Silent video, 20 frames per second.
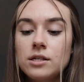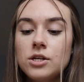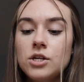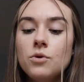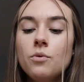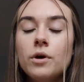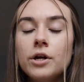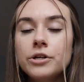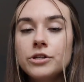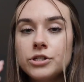that
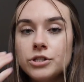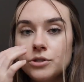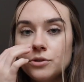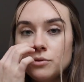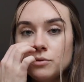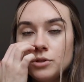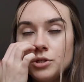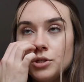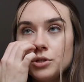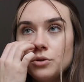you want to
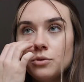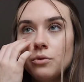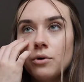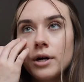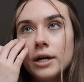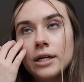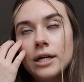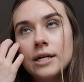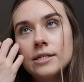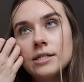do to
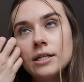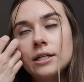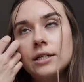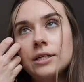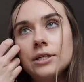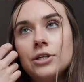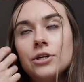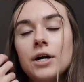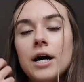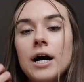organize and
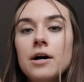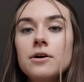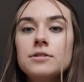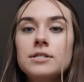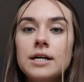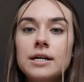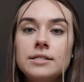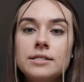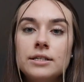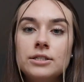clean your house,
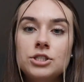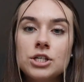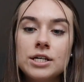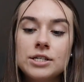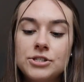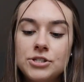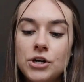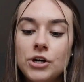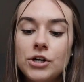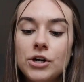I
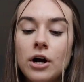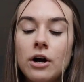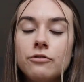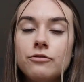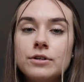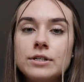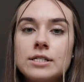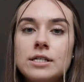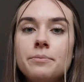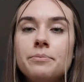suggest starting off
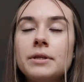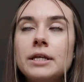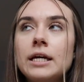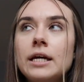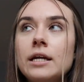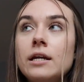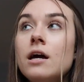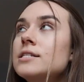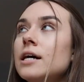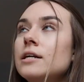with
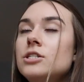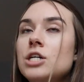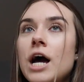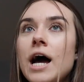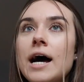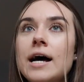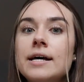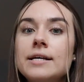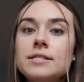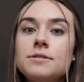something such
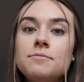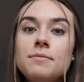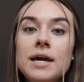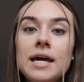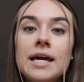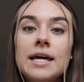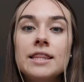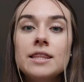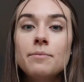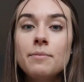as
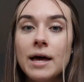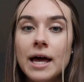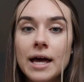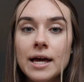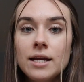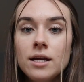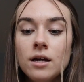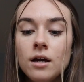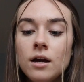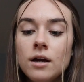making the
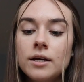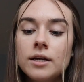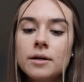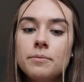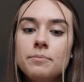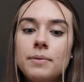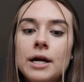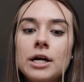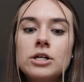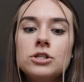bed
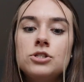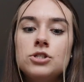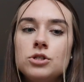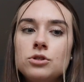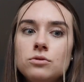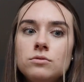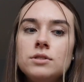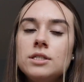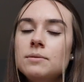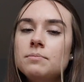compared
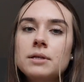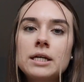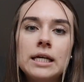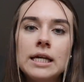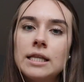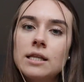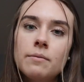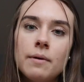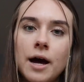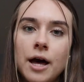to deep
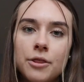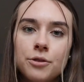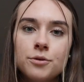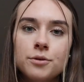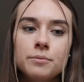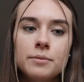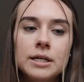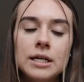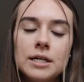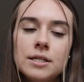cleaning the
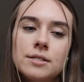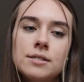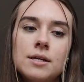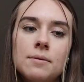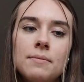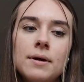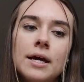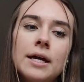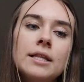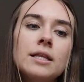bathroom, because
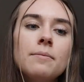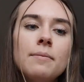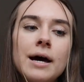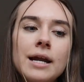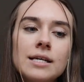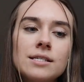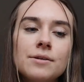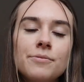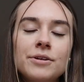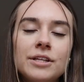making the
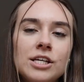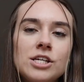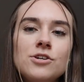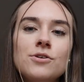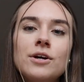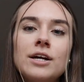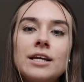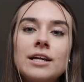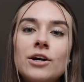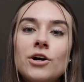bed is something that you
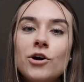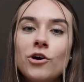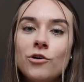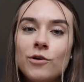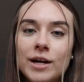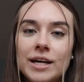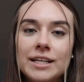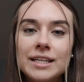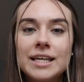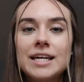can
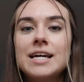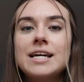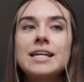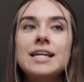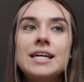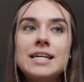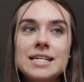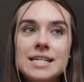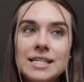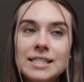quickly and
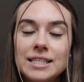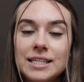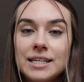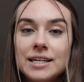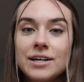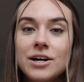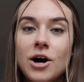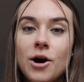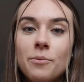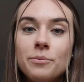easily
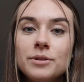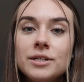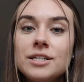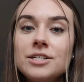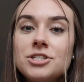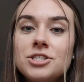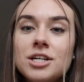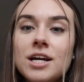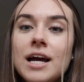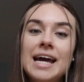
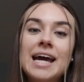accomplish,